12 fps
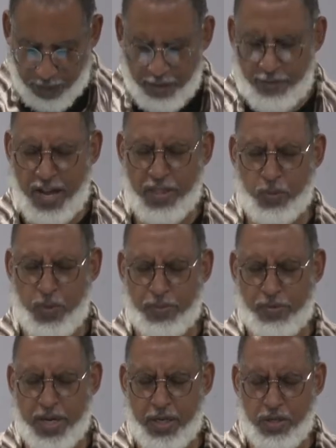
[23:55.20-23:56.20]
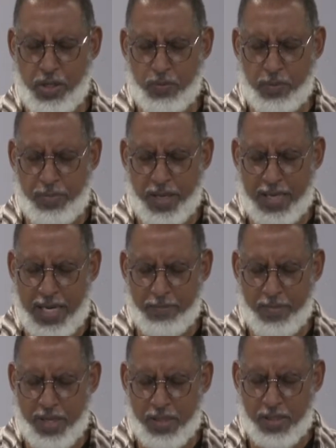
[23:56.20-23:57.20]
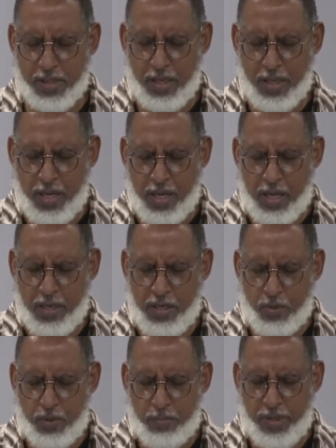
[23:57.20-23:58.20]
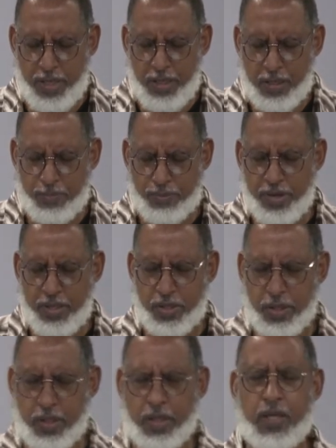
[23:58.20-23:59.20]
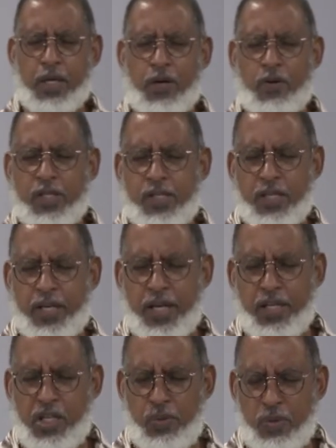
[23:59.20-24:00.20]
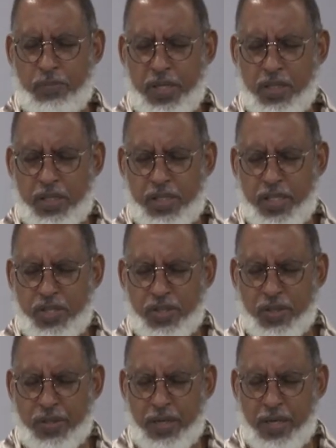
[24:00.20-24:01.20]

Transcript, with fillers: Father, we pray that you would be in our midst. You would be the preacher on today. You would be the teacher.